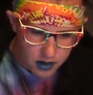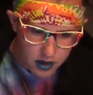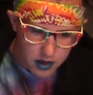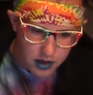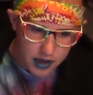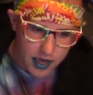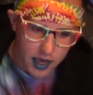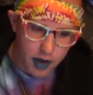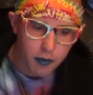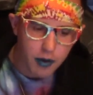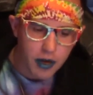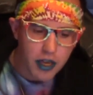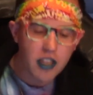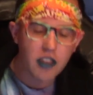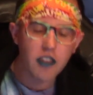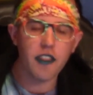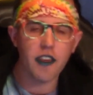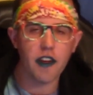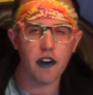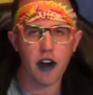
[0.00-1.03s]
And we eat
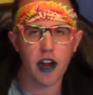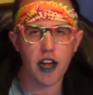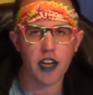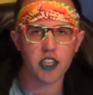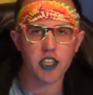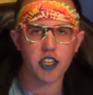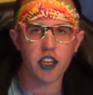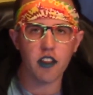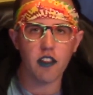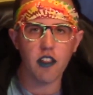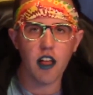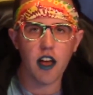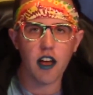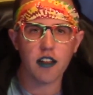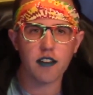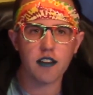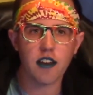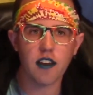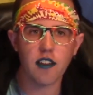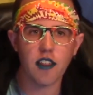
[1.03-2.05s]
in there actually a
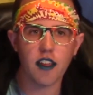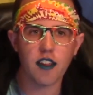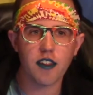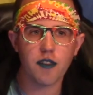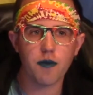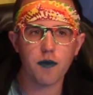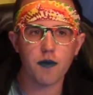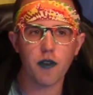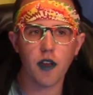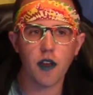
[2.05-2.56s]
lot, unless